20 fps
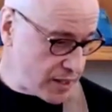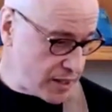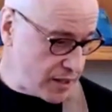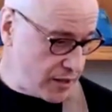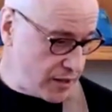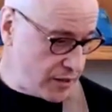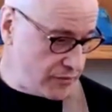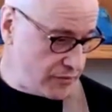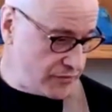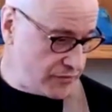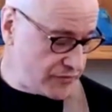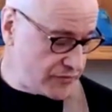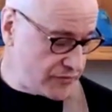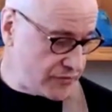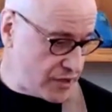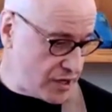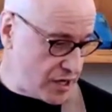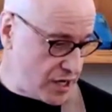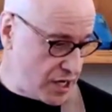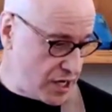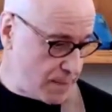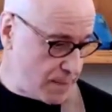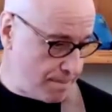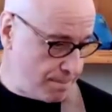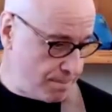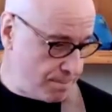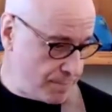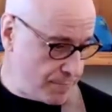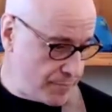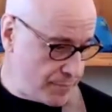is
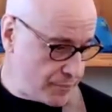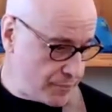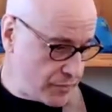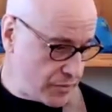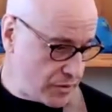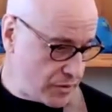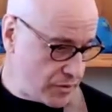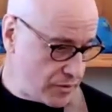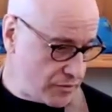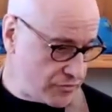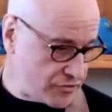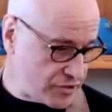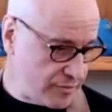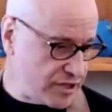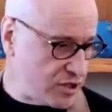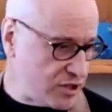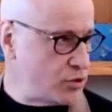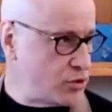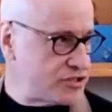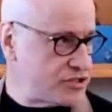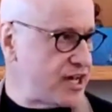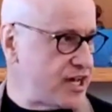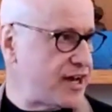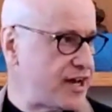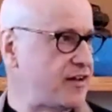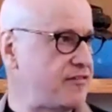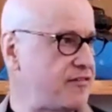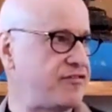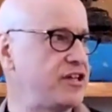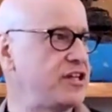somebody who has not
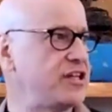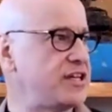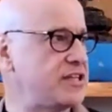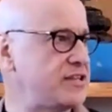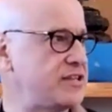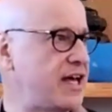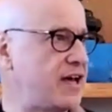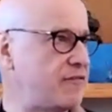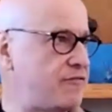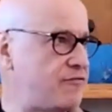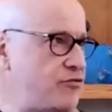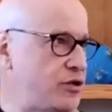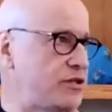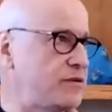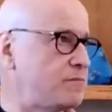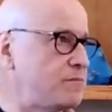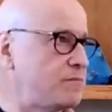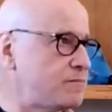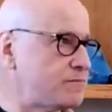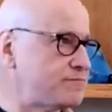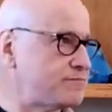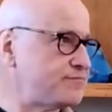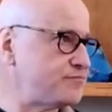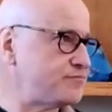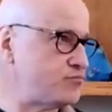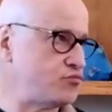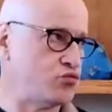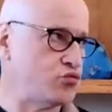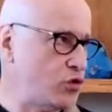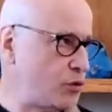had feeling in that foot,
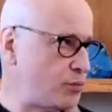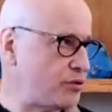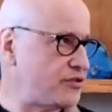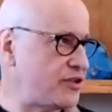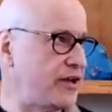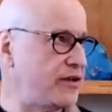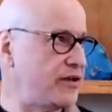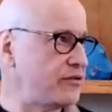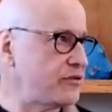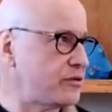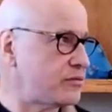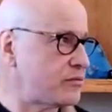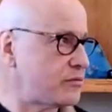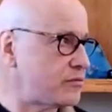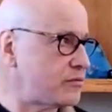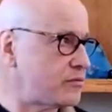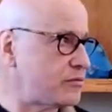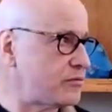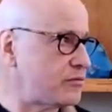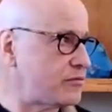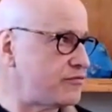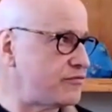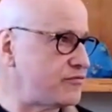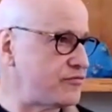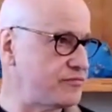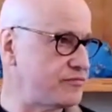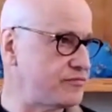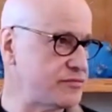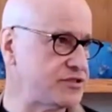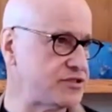we'll pretend,
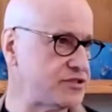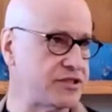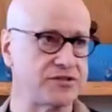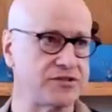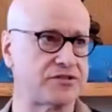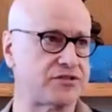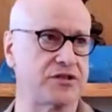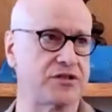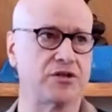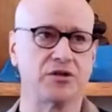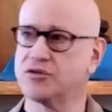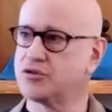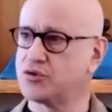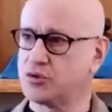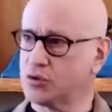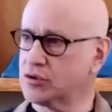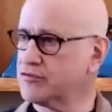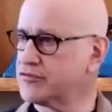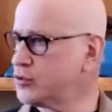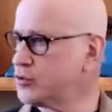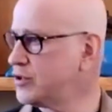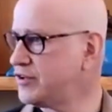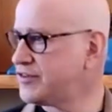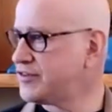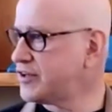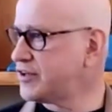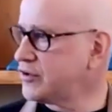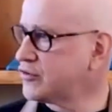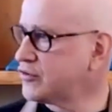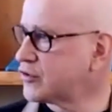since their tour of duty
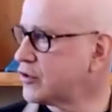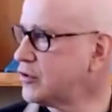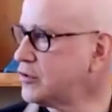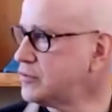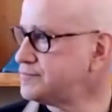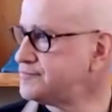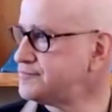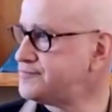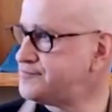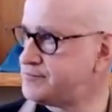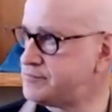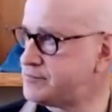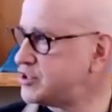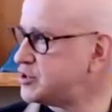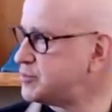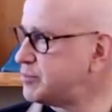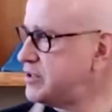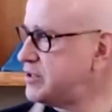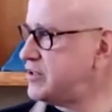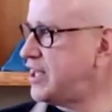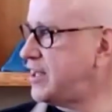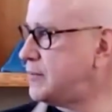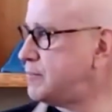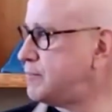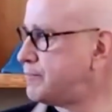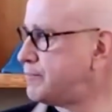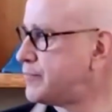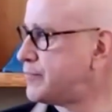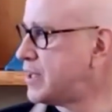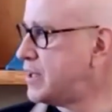10 years ago, it's been dead.
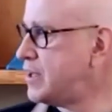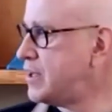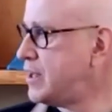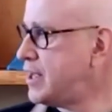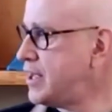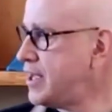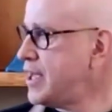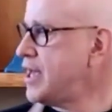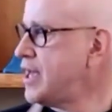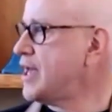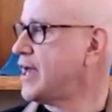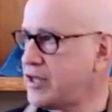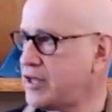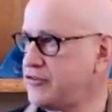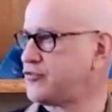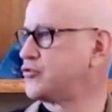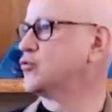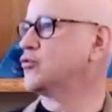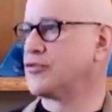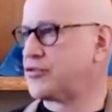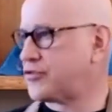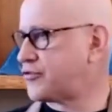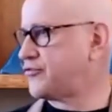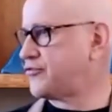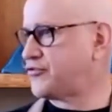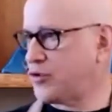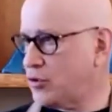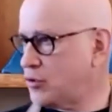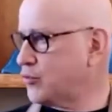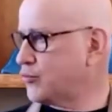And so
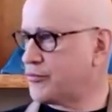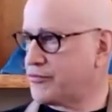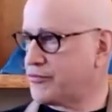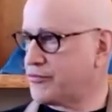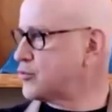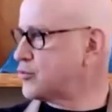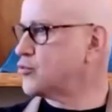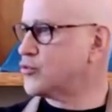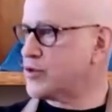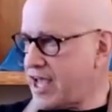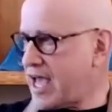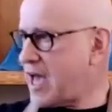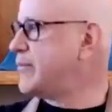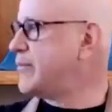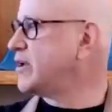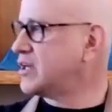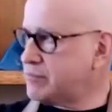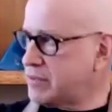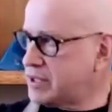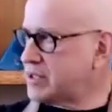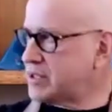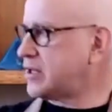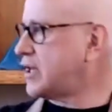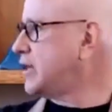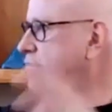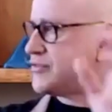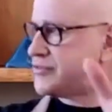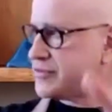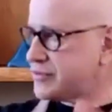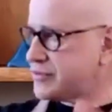through rehabbing and
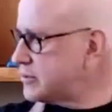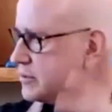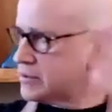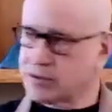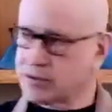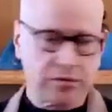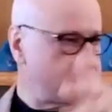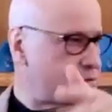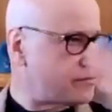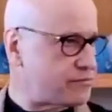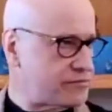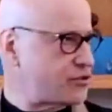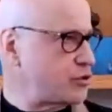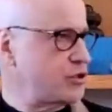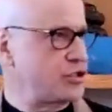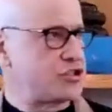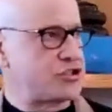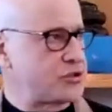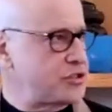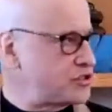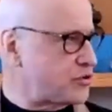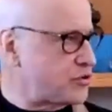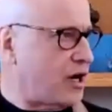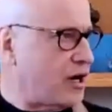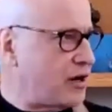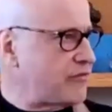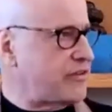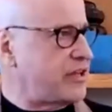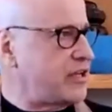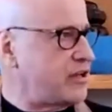medication or surgeries or
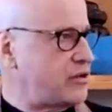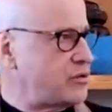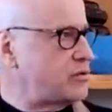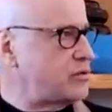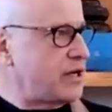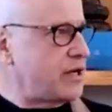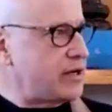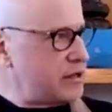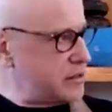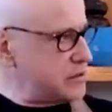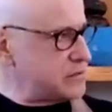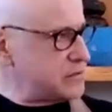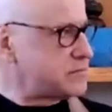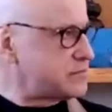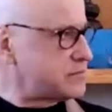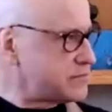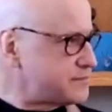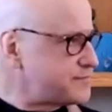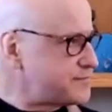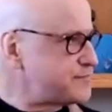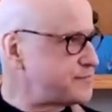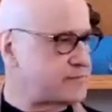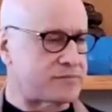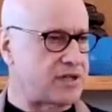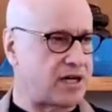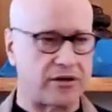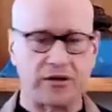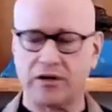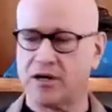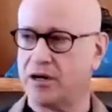however they do, I
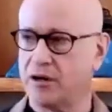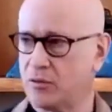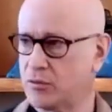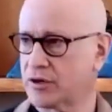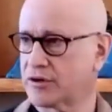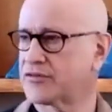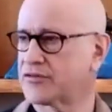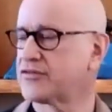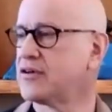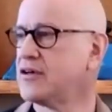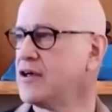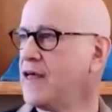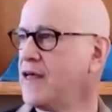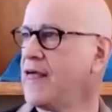don't know how it works.